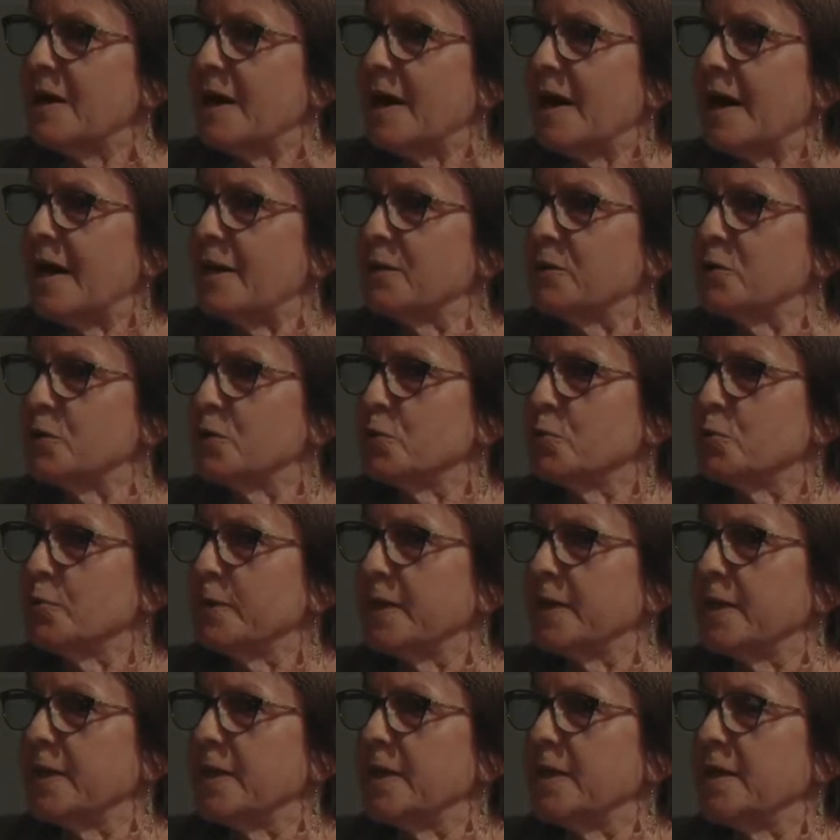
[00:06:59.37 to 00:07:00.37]
How do
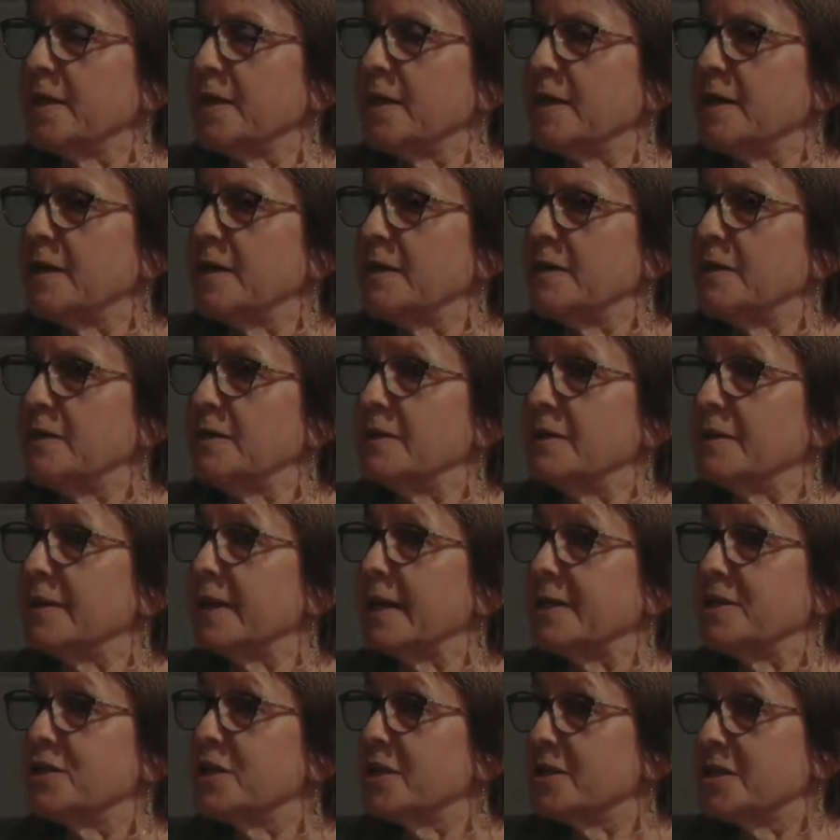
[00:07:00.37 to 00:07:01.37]
we,
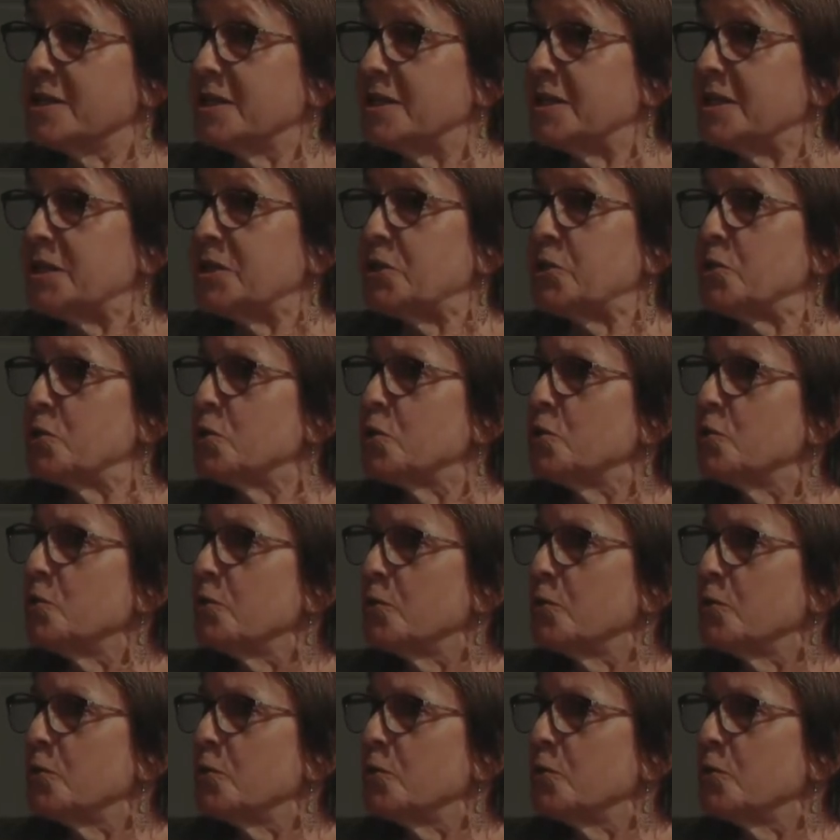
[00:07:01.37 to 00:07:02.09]
again, justice issues,